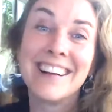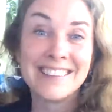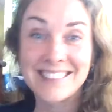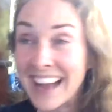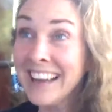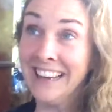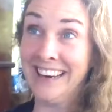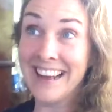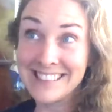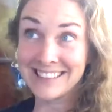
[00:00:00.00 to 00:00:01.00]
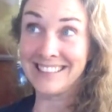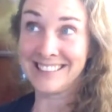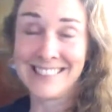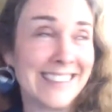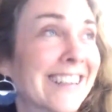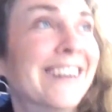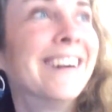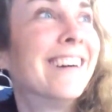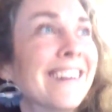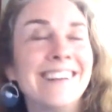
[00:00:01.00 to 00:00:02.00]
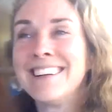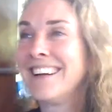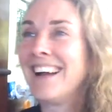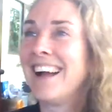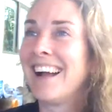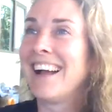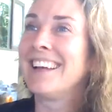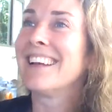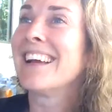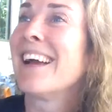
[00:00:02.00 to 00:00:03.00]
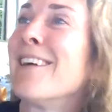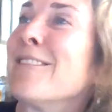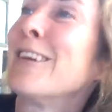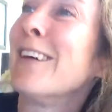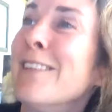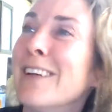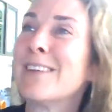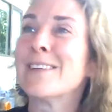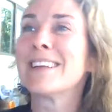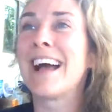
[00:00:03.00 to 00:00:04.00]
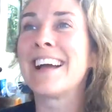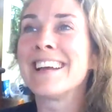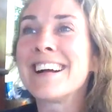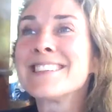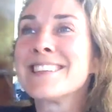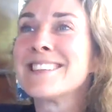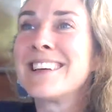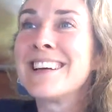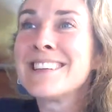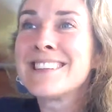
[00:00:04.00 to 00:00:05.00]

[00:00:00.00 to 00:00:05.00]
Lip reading: Dionysus. And if you don't know who Dionysus is